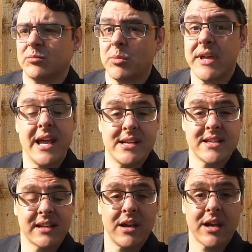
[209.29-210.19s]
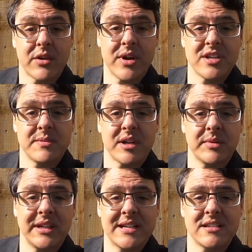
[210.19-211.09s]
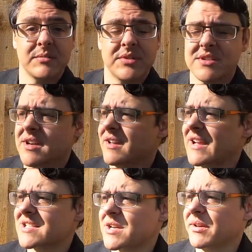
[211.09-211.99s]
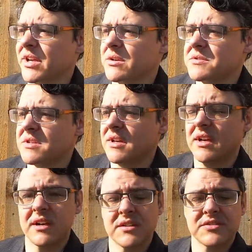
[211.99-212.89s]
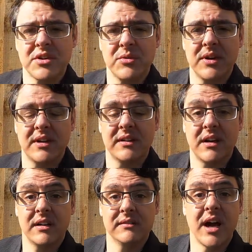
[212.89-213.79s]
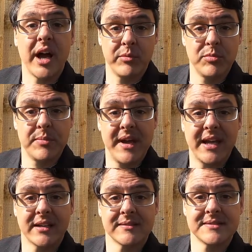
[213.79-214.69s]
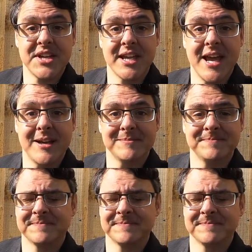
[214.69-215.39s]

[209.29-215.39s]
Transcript: Probably editing like a crazy man a bit later, but uh, that's how it goes. So, uh, I will be back. Take care.